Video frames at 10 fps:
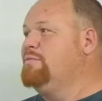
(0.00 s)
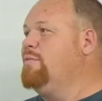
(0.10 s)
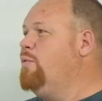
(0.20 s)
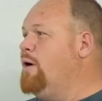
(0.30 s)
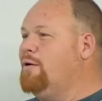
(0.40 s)

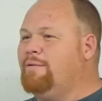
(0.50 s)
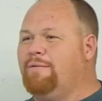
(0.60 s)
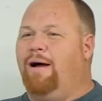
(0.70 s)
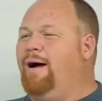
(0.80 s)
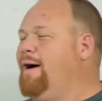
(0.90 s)
Well,
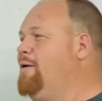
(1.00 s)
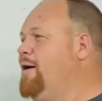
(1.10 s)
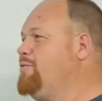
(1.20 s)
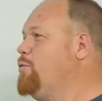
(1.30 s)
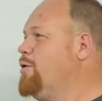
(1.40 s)
I don't
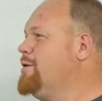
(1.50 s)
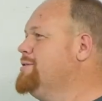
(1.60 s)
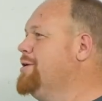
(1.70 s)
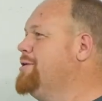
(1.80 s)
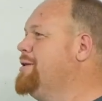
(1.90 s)
have to work as
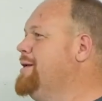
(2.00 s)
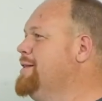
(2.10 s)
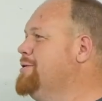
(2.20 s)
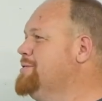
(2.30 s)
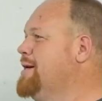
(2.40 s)
hard to clean
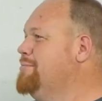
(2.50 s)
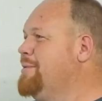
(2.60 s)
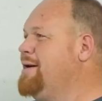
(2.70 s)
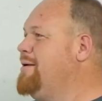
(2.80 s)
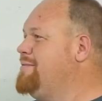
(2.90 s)
those up.
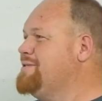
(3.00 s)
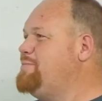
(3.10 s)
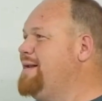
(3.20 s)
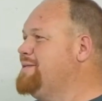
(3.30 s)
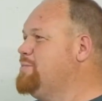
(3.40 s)
I don't have to
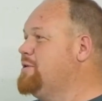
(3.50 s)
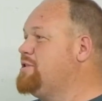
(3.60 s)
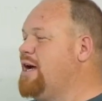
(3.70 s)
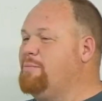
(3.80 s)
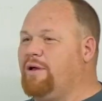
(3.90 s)
spend as much
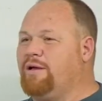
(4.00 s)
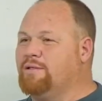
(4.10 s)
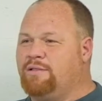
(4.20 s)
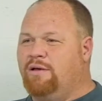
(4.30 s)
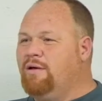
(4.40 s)
time
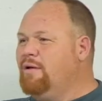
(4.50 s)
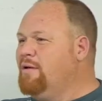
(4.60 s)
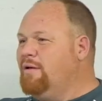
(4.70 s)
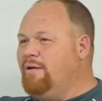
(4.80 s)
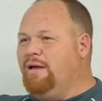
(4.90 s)
because
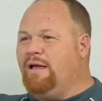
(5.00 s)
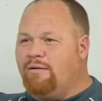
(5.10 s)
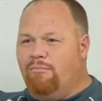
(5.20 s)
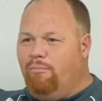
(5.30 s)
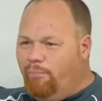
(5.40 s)
it
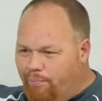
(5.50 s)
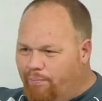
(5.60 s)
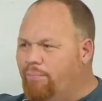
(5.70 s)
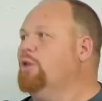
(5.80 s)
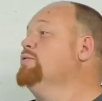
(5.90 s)

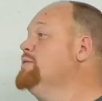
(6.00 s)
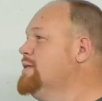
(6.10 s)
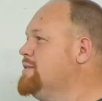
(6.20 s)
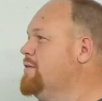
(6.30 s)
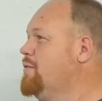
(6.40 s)
blows that
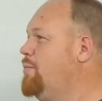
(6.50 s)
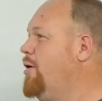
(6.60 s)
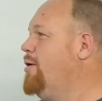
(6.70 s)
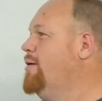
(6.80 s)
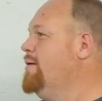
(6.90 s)
stuff
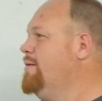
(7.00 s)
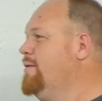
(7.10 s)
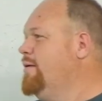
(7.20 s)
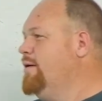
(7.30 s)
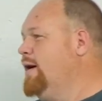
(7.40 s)
apart.
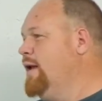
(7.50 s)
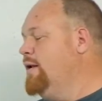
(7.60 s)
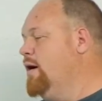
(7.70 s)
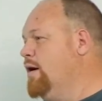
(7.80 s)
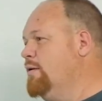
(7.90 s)
And
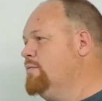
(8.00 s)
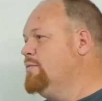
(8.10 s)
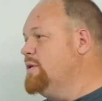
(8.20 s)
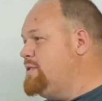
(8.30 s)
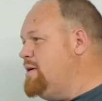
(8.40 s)

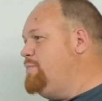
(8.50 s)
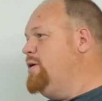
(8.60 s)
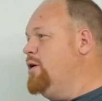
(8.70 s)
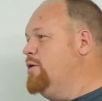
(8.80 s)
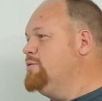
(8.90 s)
the
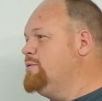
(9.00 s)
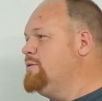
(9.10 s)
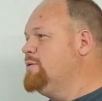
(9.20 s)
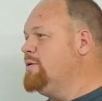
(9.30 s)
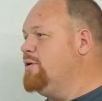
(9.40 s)
TPOs,
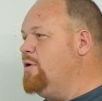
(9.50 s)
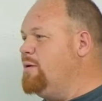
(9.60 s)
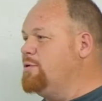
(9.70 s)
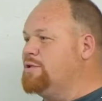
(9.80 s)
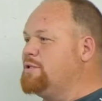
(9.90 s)
you're
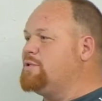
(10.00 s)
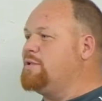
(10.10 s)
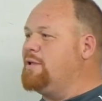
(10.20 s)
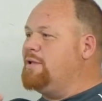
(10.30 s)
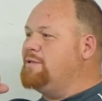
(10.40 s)
able to just
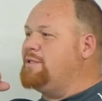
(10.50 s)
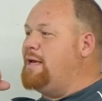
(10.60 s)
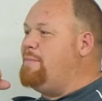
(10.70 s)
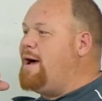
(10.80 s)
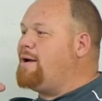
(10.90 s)
stay
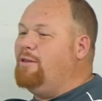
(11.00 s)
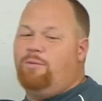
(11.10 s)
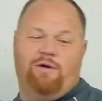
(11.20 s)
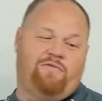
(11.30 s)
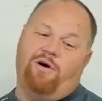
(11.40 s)
back a little
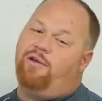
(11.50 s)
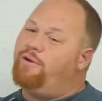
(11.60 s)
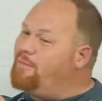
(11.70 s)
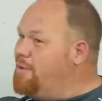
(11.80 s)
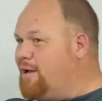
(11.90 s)
bit
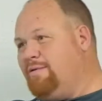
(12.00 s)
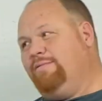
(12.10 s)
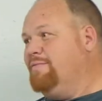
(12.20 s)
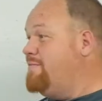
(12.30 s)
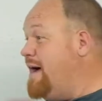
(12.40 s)
farther and be
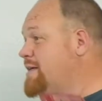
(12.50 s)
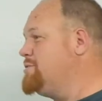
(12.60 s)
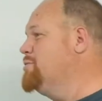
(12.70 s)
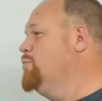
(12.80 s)
faster and